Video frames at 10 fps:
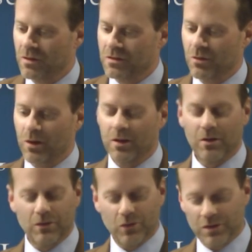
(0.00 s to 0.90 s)
So whether
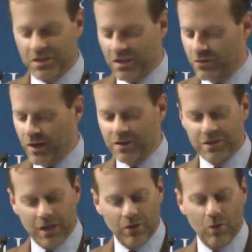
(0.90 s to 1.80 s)
they're endorsing
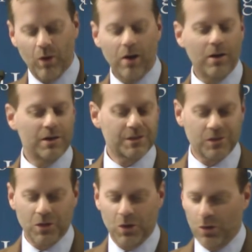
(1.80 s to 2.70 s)
transgender
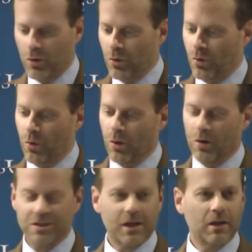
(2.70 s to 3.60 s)
awareness
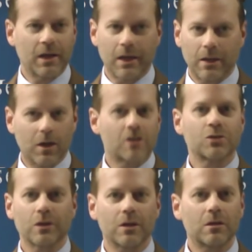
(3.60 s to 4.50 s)
or selling
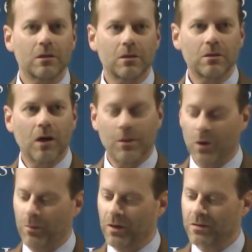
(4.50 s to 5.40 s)
luxury
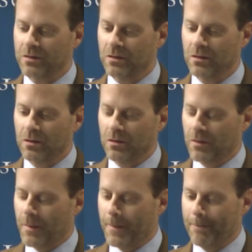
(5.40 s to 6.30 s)
automobiles.
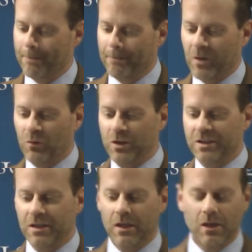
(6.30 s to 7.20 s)
When we
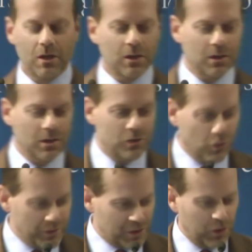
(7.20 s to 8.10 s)
see
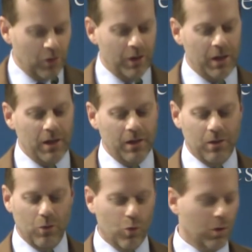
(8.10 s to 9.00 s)
George Clooney
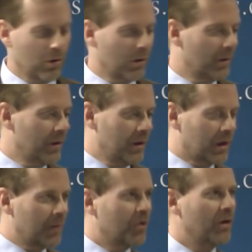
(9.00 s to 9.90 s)
or
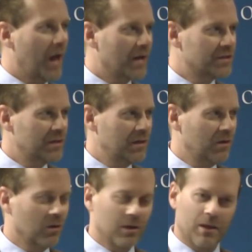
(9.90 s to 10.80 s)
Kim
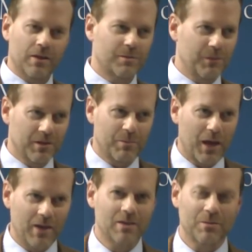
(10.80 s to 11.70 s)
Kardashian, or, and this, this
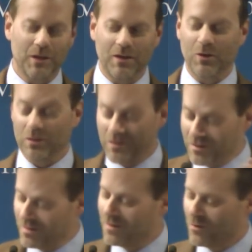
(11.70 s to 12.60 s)
pains me, or
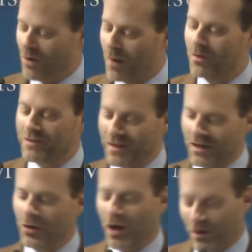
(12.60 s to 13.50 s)
Robert De
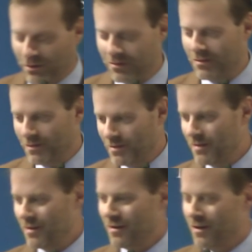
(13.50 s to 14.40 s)
Niro
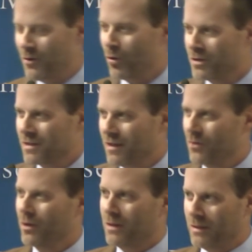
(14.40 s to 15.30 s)
endorsing
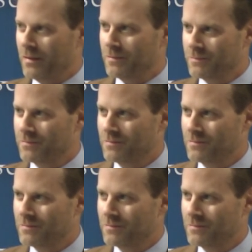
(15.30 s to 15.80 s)
Hillary Clinton